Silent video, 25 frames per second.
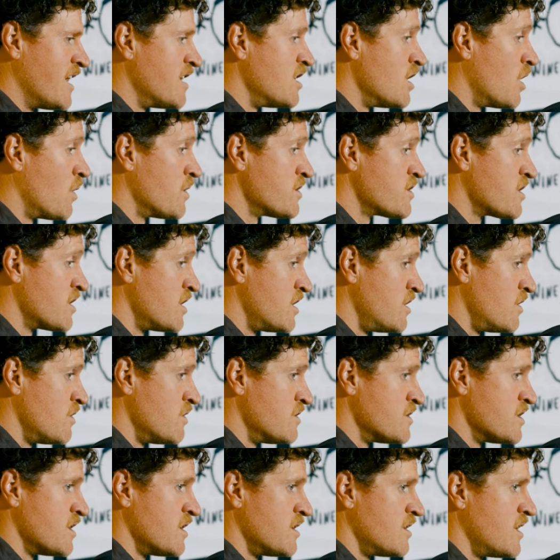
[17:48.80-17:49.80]
and no one's going to
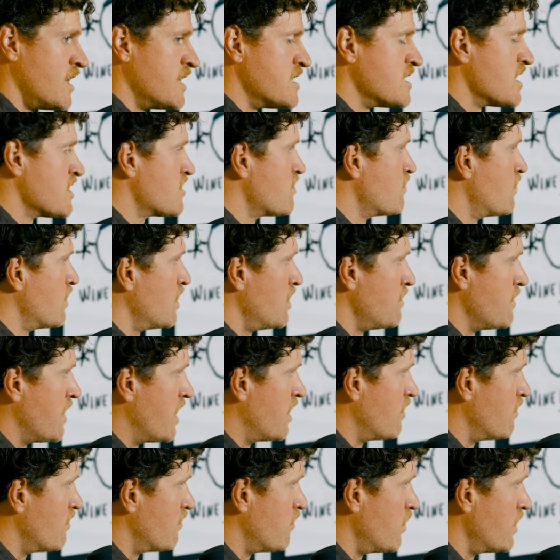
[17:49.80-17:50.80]
use it. It doesn't really
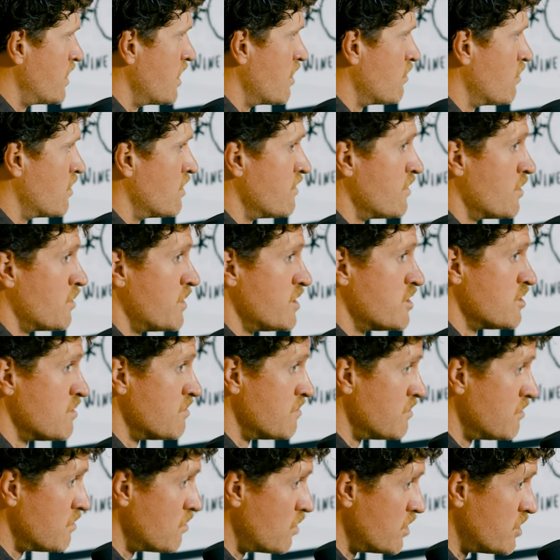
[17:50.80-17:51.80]
matter if we get rid of it. We
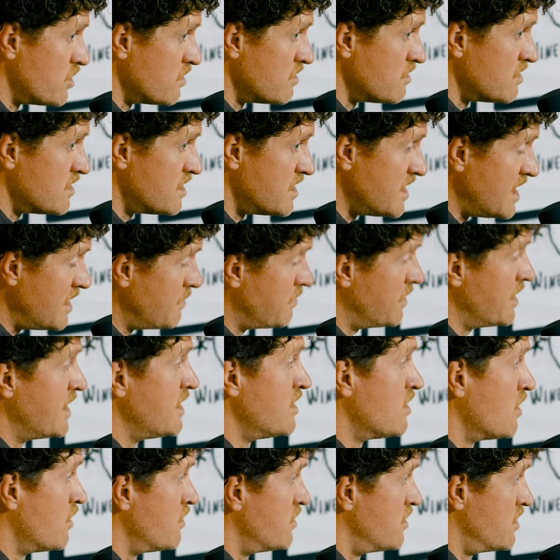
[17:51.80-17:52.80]
should, we should
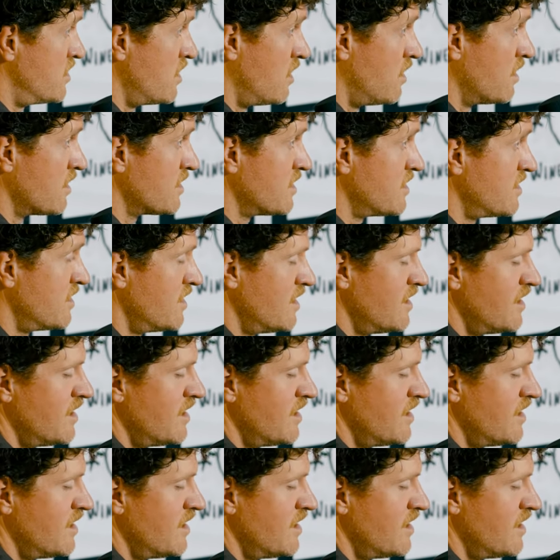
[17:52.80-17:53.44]
deplete those stocks